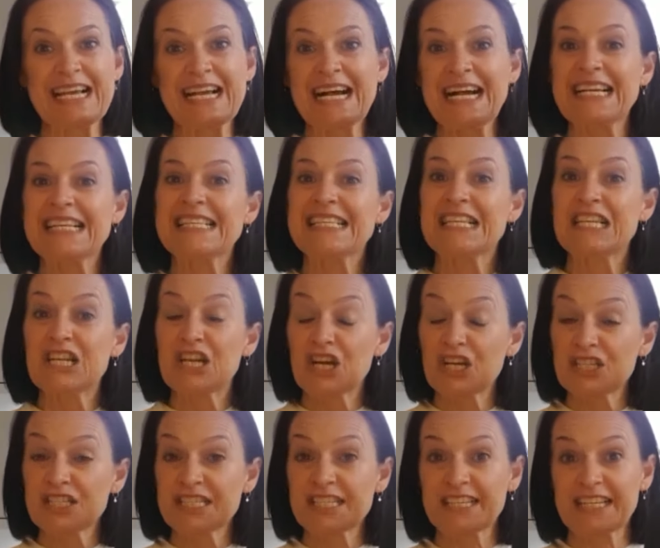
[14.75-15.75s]
I see
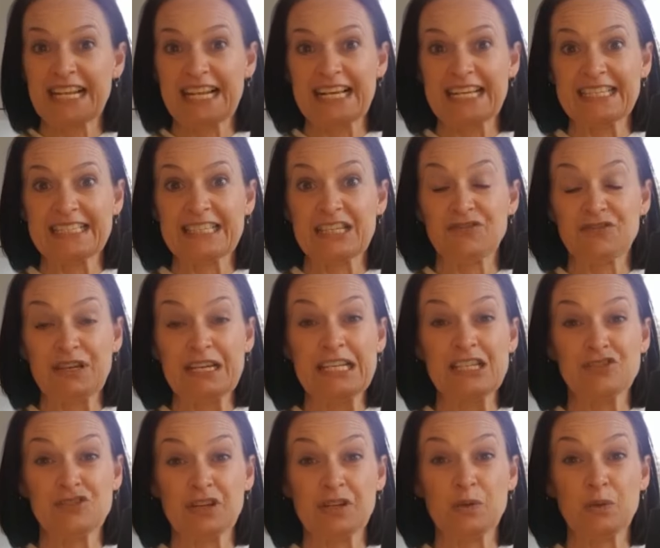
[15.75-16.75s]
lots of clients that really
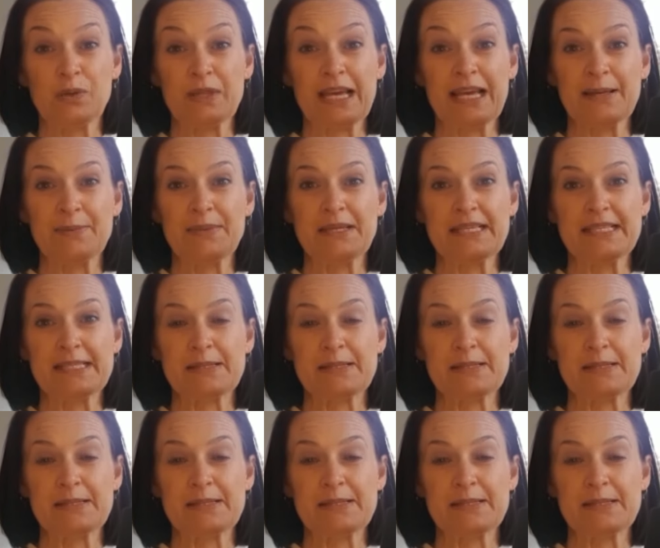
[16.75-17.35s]
struggle with IBS